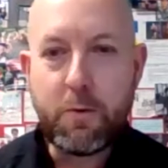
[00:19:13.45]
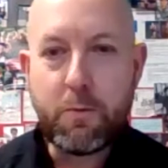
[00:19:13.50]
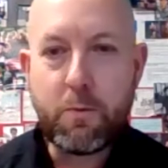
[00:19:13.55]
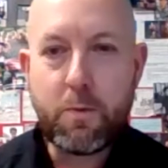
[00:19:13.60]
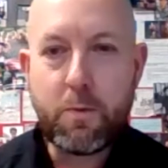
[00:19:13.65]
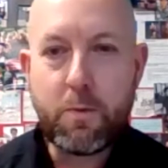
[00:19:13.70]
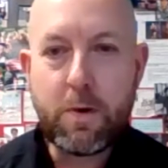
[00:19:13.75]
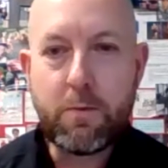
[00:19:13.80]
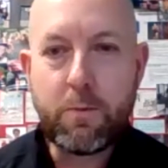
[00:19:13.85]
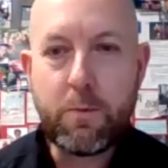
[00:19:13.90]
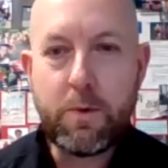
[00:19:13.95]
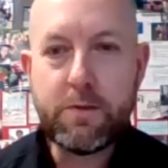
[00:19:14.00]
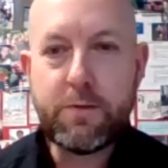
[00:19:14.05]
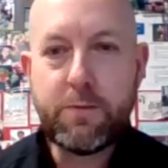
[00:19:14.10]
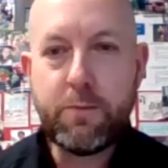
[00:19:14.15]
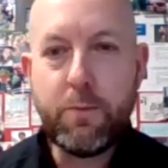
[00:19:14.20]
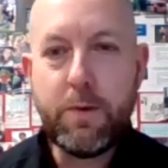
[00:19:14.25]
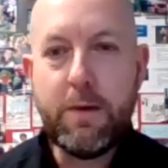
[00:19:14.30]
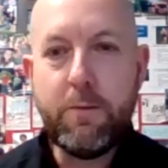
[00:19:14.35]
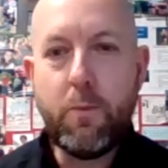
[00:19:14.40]
well, once
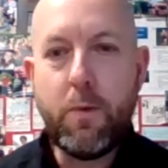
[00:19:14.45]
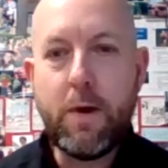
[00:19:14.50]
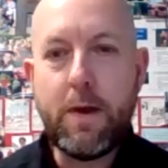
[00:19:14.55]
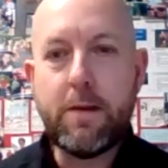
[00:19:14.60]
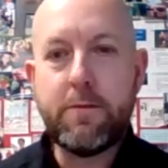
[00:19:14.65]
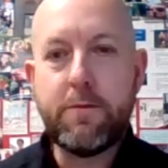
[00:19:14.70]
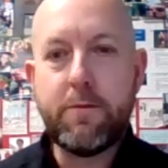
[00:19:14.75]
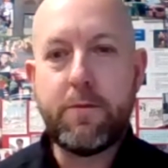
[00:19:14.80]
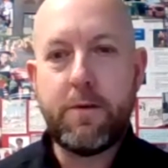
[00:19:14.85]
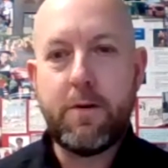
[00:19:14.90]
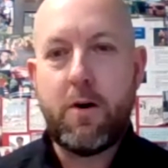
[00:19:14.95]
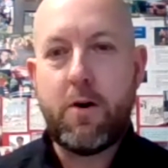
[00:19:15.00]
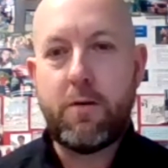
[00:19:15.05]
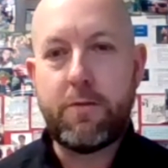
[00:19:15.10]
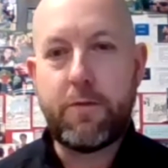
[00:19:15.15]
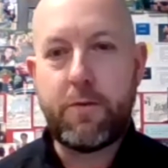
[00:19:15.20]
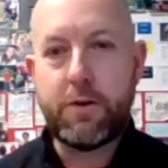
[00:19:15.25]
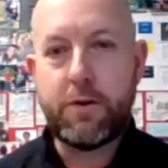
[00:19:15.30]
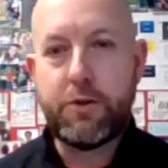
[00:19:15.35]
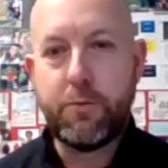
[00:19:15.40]
we went all
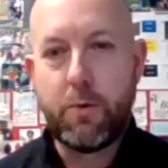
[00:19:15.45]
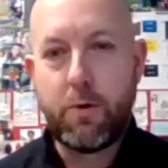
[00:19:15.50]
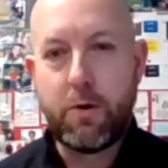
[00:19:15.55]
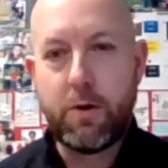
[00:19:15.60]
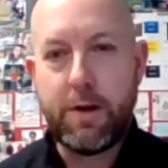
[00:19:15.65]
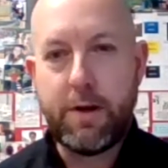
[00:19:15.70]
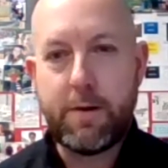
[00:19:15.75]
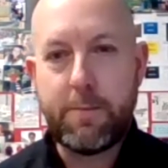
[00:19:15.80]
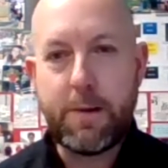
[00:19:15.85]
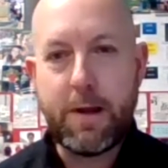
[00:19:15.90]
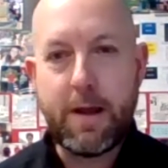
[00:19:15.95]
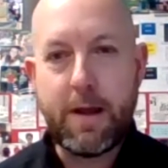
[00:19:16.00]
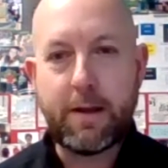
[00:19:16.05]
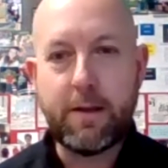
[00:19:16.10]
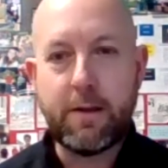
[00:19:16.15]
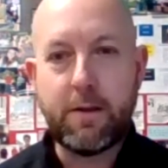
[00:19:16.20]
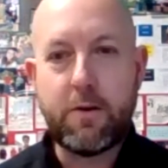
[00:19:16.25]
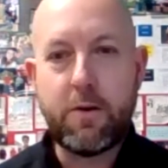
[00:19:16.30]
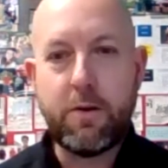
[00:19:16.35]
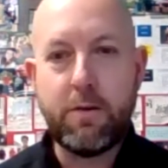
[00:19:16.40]
virtual here back
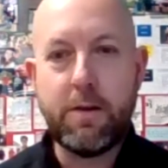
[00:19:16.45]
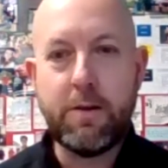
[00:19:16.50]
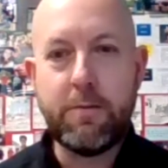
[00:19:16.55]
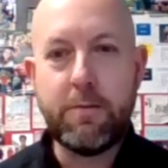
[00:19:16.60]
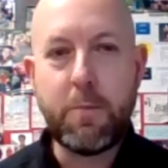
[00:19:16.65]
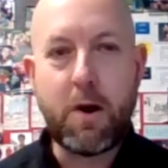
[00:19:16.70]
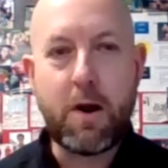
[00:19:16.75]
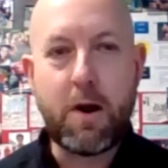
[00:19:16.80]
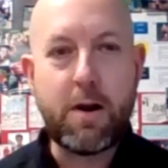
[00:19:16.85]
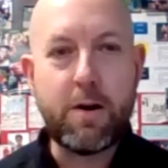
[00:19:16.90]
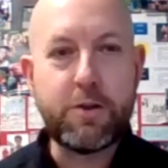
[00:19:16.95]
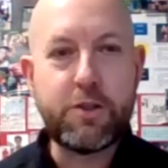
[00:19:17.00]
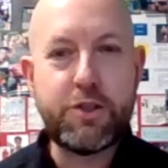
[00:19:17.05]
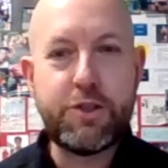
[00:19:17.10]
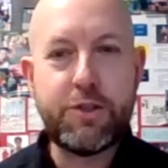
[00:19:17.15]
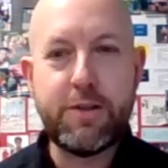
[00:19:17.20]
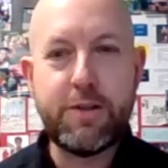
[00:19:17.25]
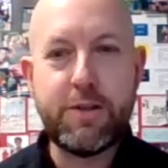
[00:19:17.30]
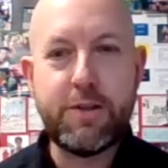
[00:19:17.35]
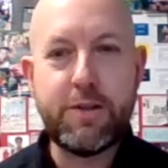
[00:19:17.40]
in, in
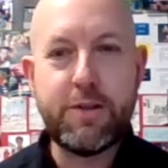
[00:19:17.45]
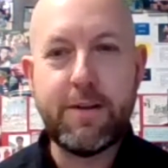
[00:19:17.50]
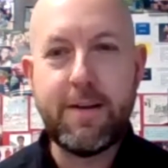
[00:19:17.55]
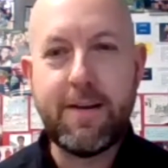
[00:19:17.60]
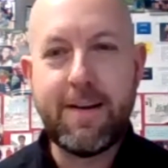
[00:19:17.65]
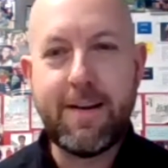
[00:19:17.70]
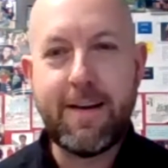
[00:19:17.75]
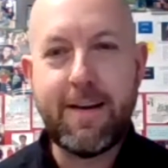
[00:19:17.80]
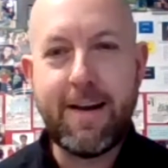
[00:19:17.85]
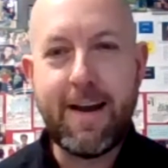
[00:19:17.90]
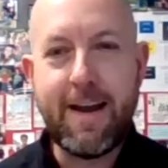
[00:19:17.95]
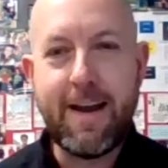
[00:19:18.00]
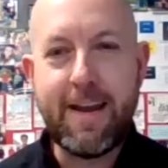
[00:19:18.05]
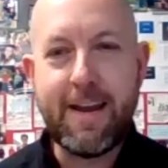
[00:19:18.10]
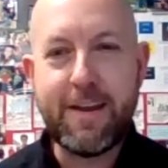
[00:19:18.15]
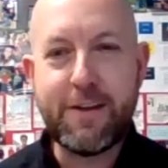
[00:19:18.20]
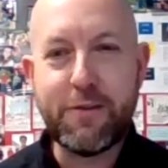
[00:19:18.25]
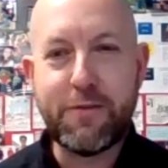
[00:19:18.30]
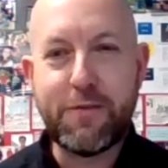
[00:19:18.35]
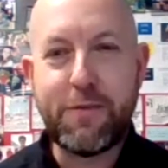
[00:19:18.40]
March, I
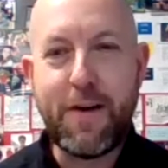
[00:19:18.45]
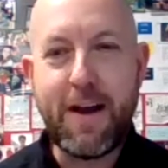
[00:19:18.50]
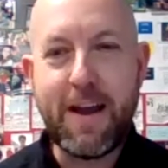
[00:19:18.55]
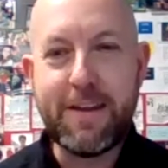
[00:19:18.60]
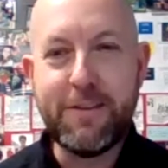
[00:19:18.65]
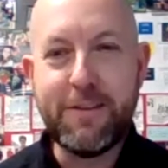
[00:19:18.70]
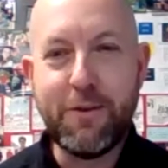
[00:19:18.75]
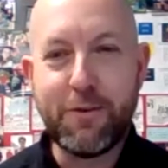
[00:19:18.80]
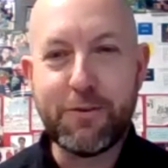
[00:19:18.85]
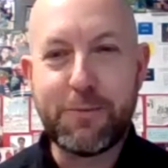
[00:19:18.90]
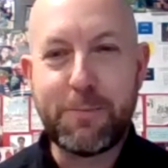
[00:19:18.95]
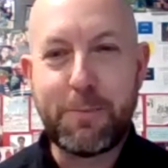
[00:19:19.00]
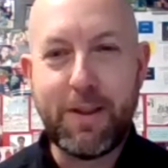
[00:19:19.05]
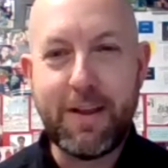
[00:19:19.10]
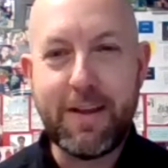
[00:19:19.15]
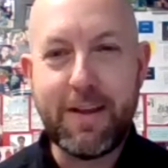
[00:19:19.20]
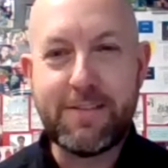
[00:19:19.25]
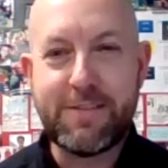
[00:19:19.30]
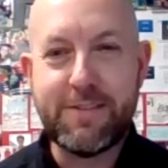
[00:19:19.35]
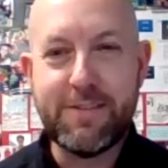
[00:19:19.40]
had to find those
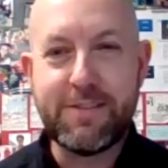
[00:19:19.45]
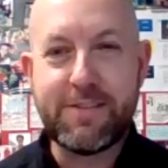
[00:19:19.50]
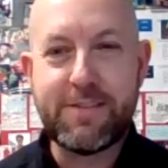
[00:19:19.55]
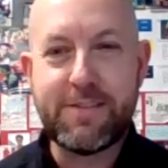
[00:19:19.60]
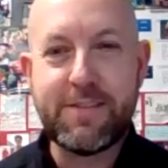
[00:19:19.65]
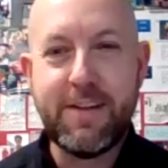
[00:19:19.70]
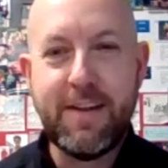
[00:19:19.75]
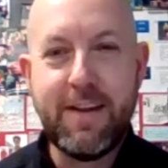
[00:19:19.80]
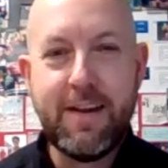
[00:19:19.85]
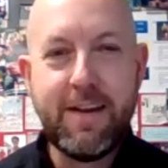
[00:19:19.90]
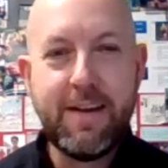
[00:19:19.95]
places.